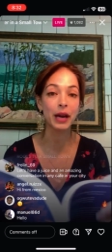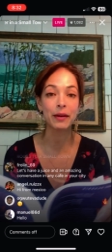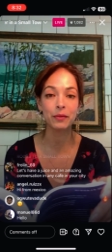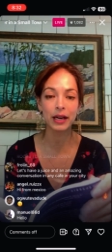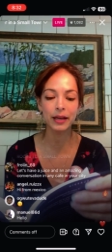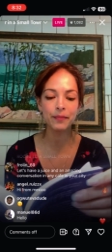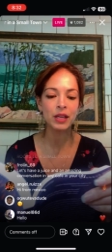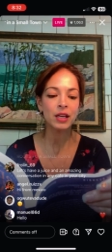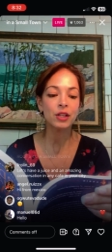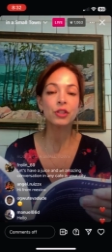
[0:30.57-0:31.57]
Okay,
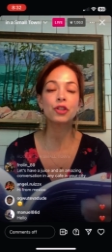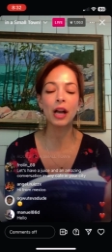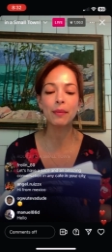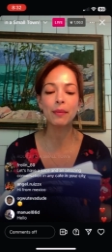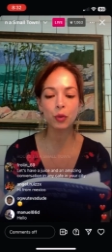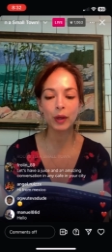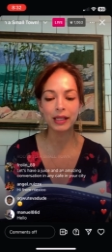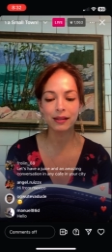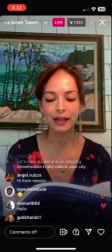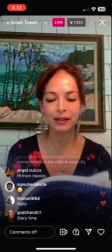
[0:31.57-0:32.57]
ready? Chapter
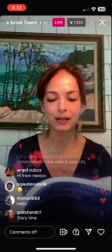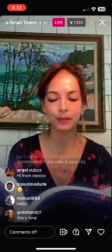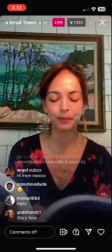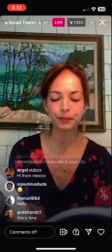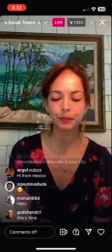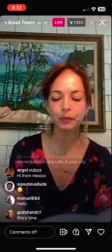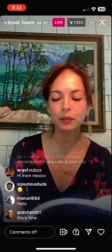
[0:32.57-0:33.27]
26.